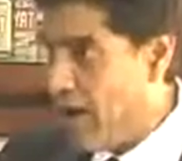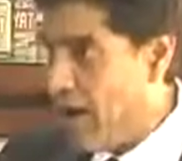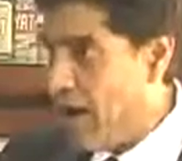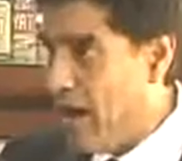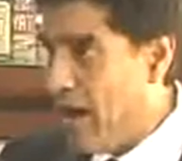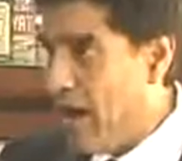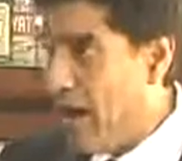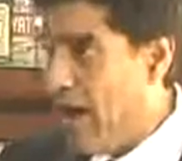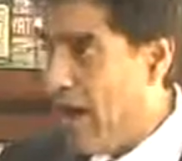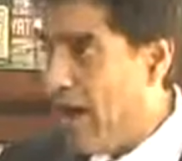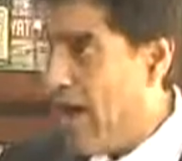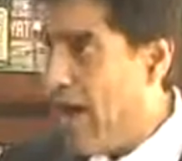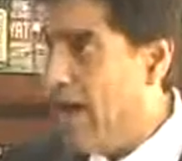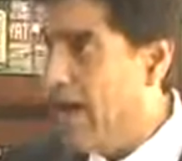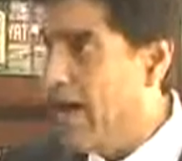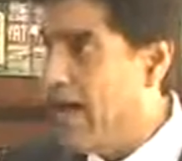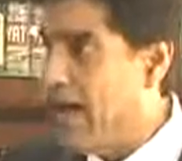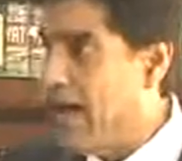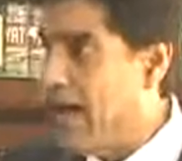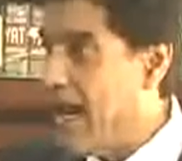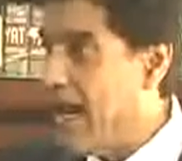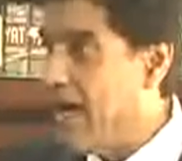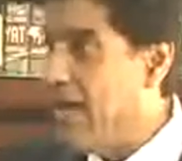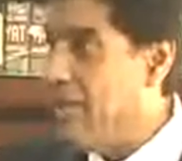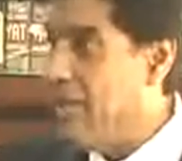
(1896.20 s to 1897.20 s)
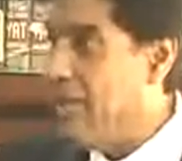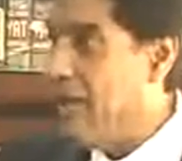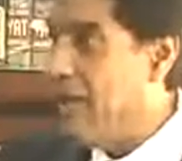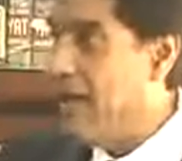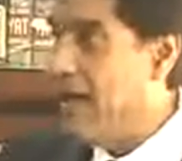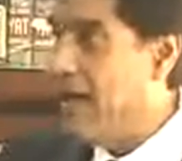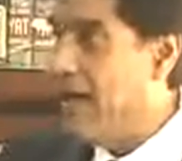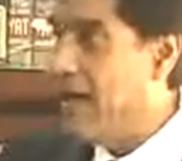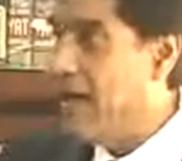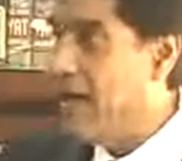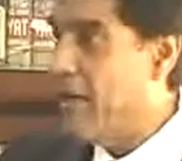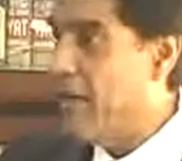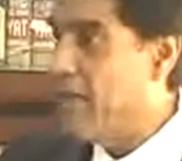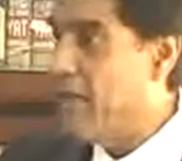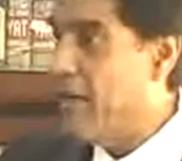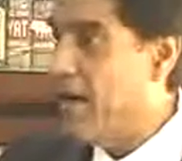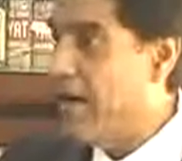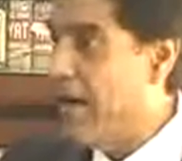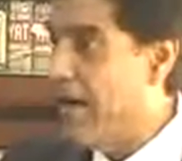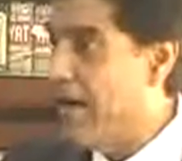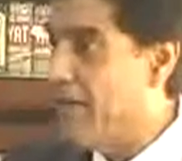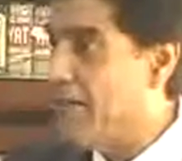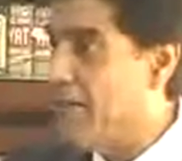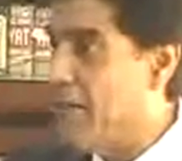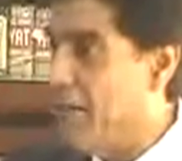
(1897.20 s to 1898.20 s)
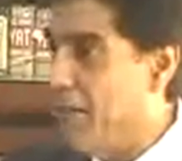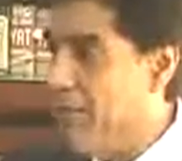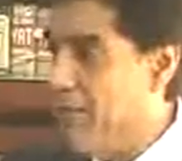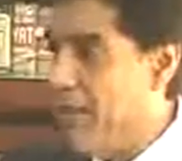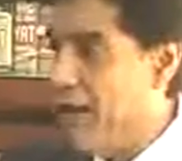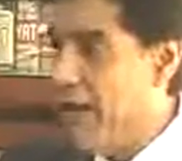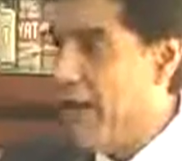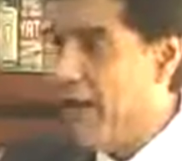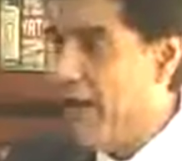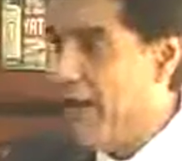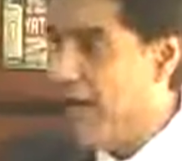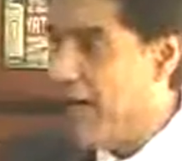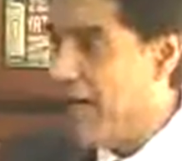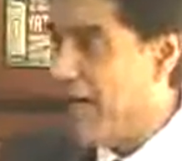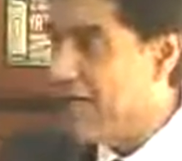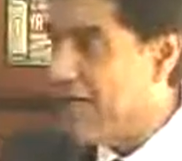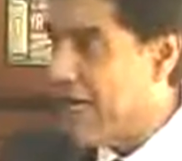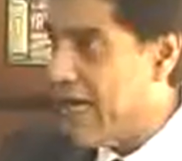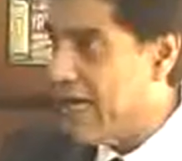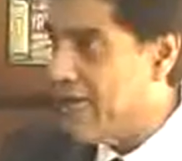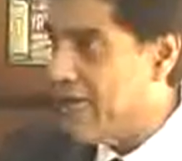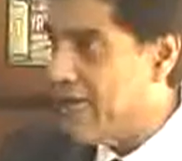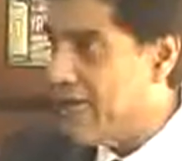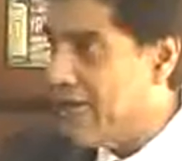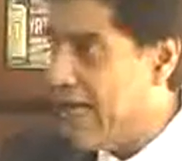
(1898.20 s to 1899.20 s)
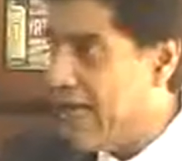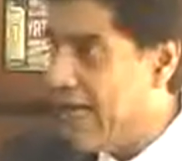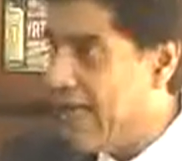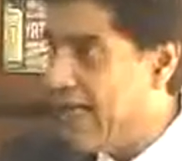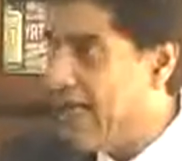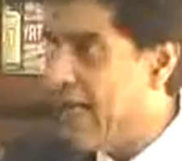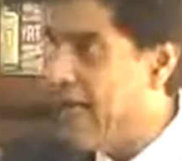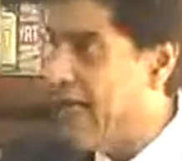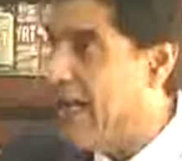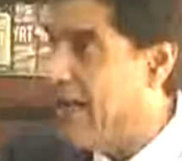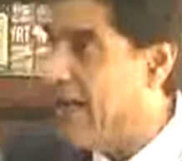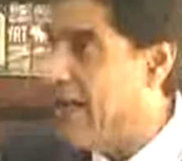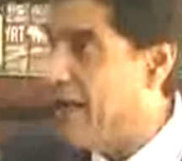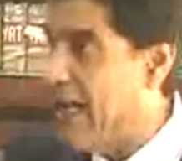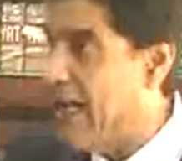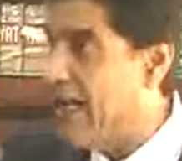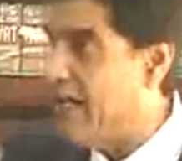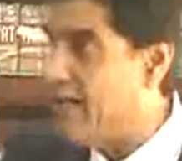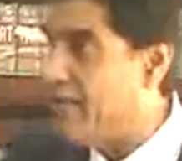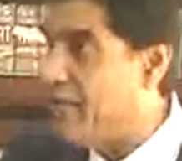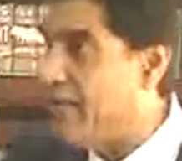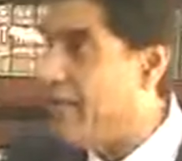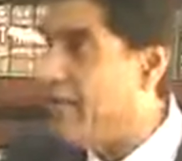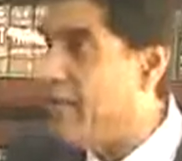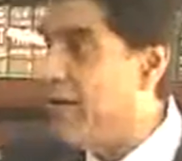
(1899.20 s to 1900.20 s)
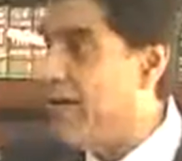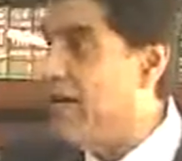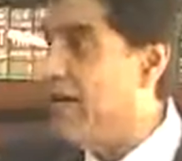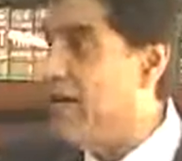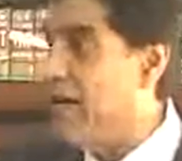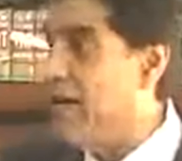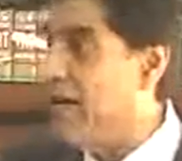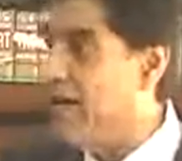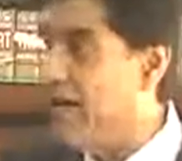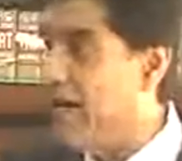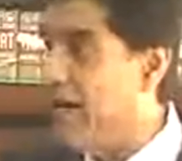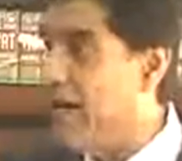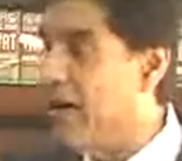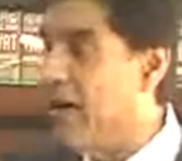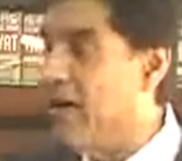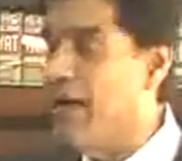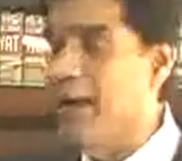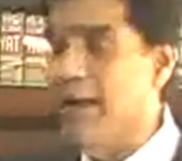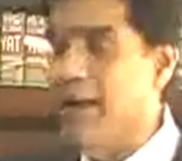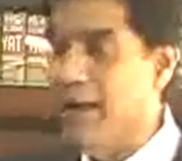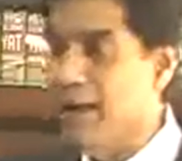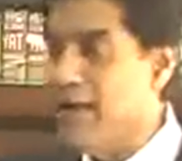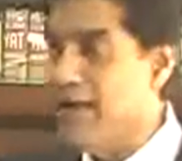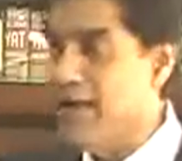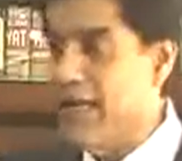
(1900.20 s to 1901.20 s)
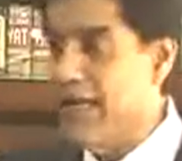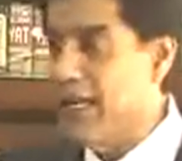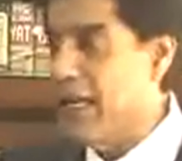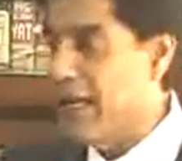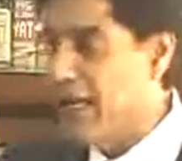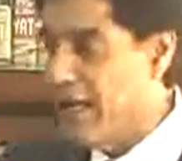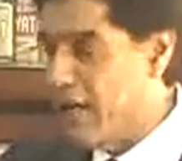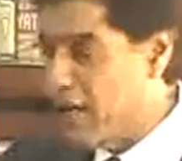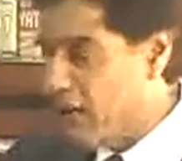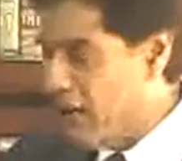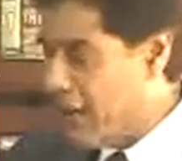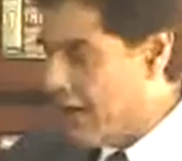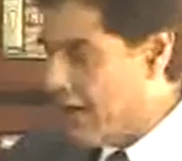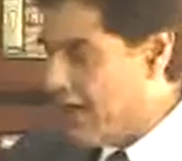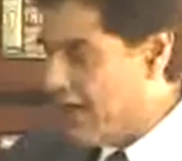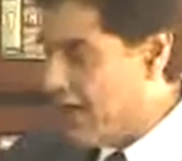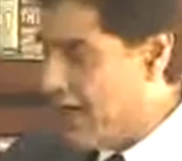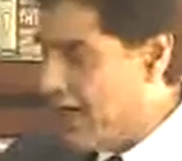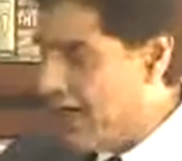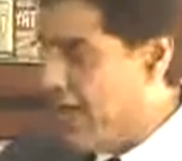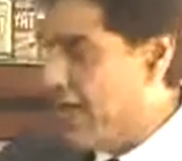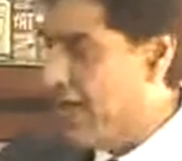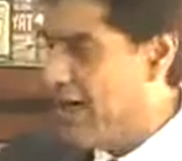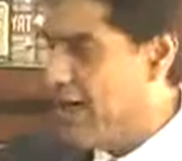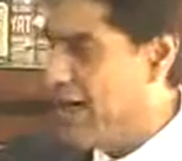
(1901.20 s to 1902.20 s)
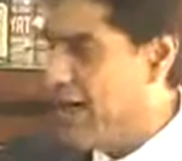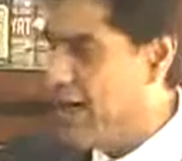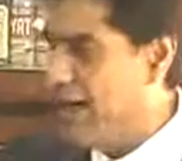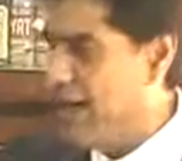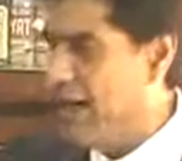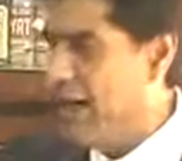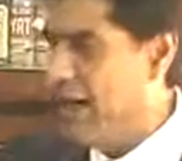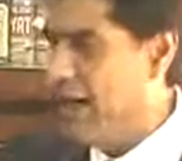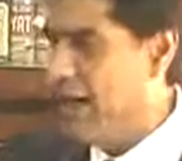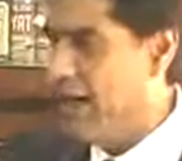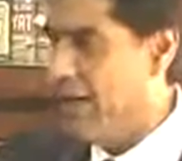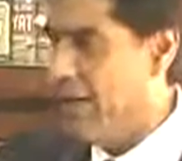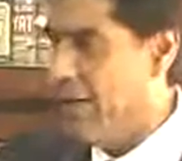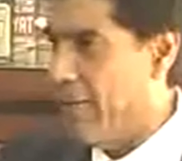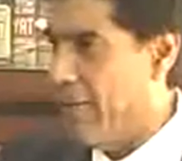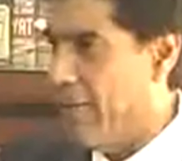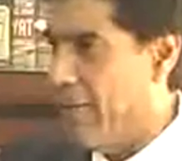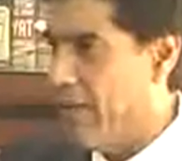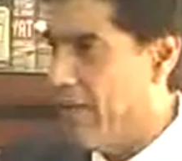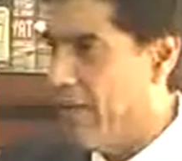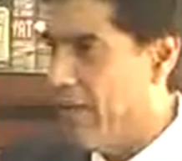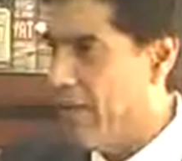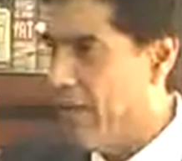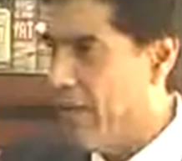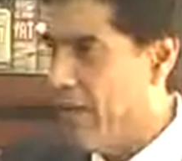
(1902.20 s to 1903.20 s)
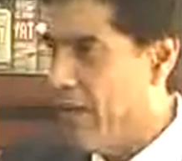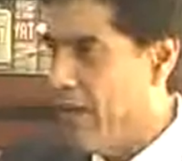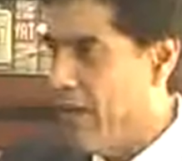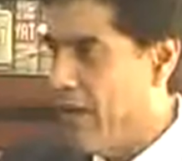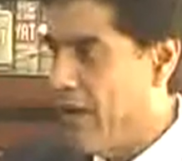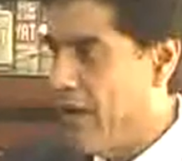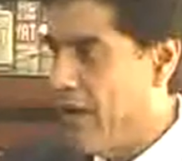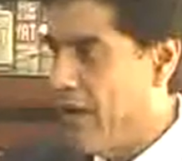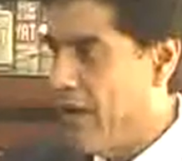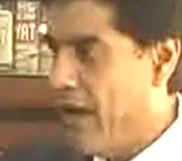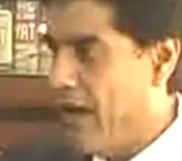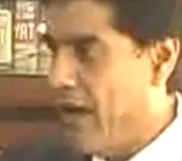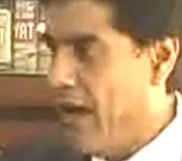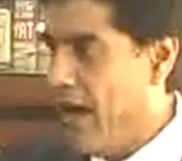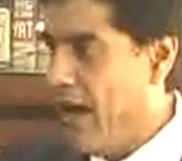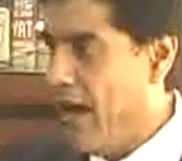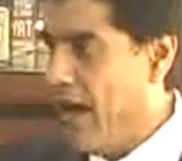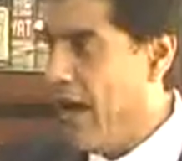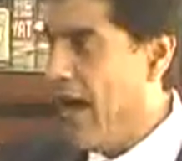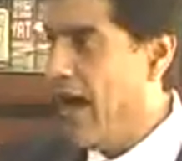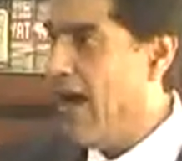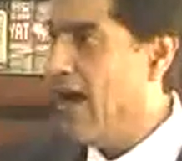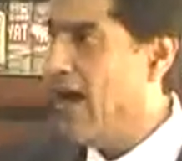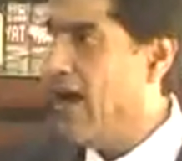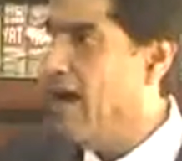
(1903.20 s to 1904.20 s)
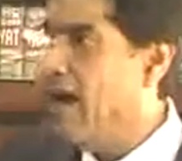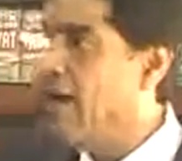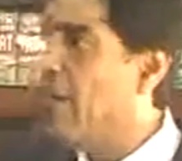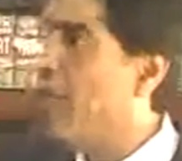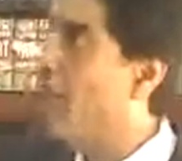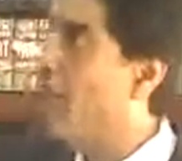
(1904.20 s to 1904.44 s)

and that building last 15 years I am staying there. Last 15 years, see, it was a stilt earlier, and the